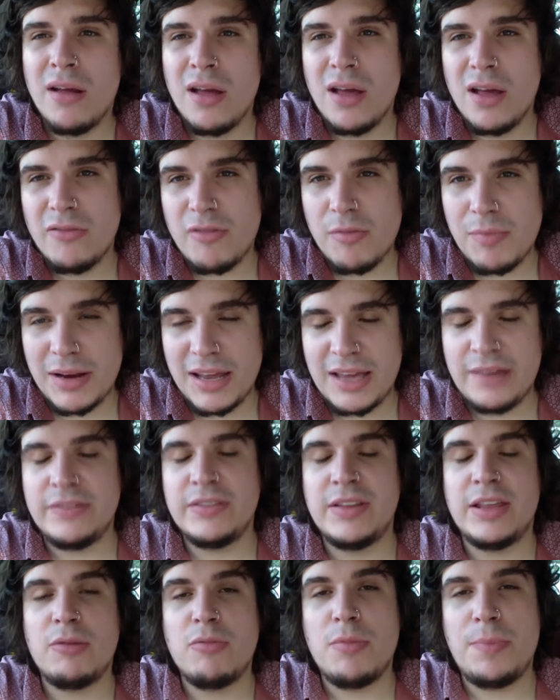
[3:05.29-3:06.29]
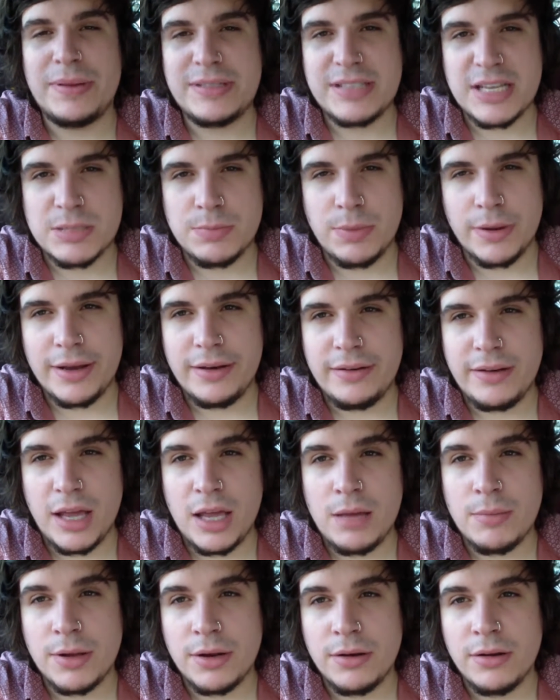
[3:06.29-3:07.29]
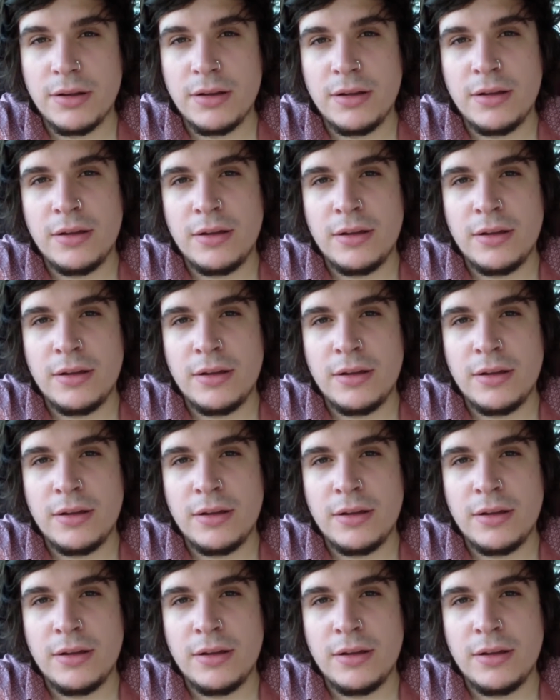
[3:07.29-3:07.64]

for believing that you were possessed by a demon.